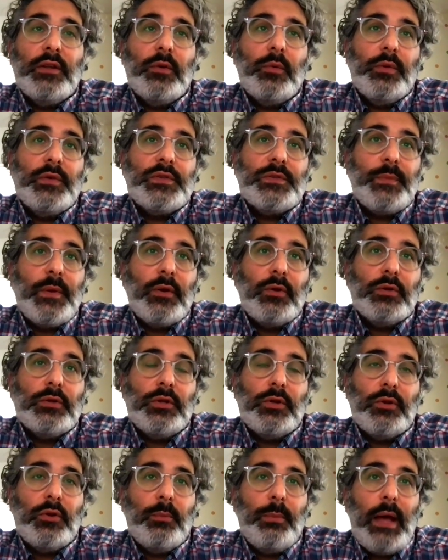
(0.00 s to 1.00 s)
we've spoken a
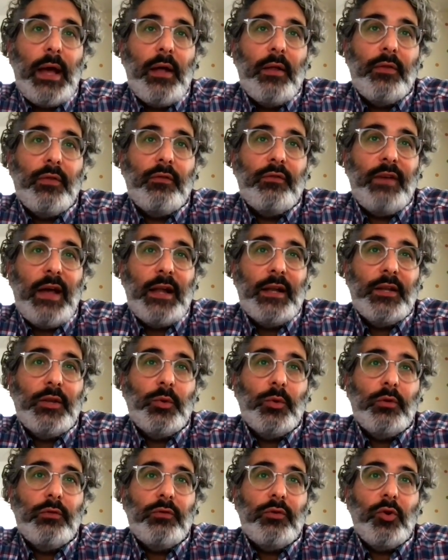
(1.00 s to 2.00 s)
lot about the
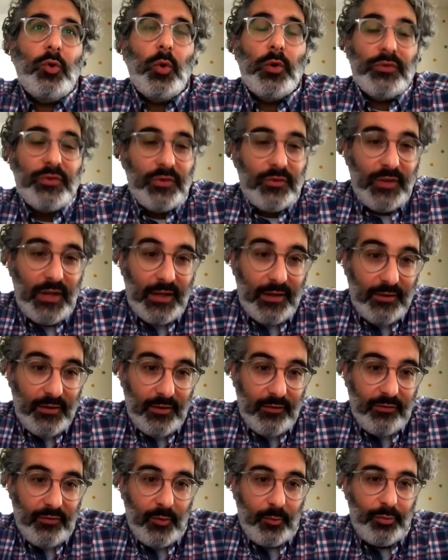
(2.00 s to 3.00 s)
value of
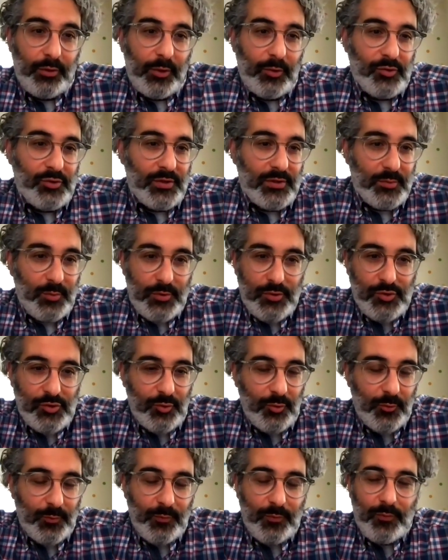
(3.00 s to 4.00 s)
quantitative approaches, which
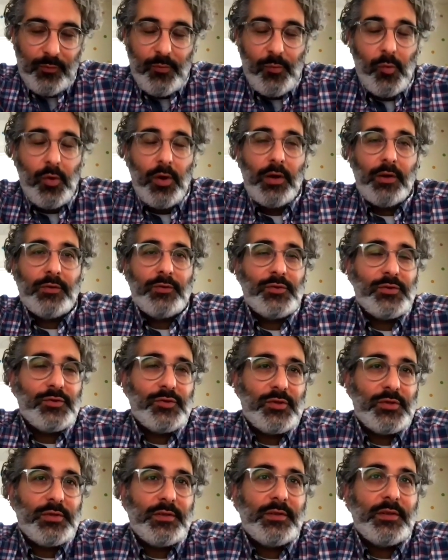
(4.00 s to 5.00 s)
you're work, which has
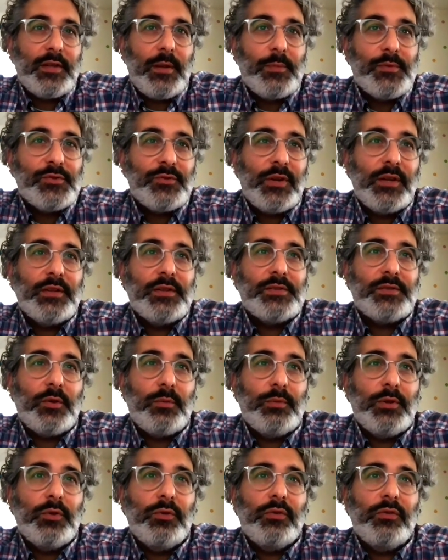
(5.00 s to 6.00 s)
just demonstrated so
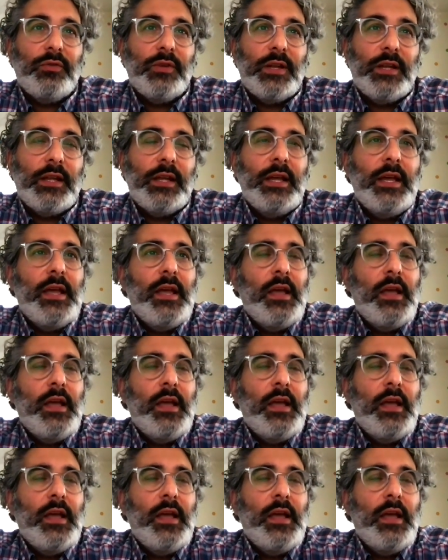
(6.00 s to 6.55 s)
beautifully.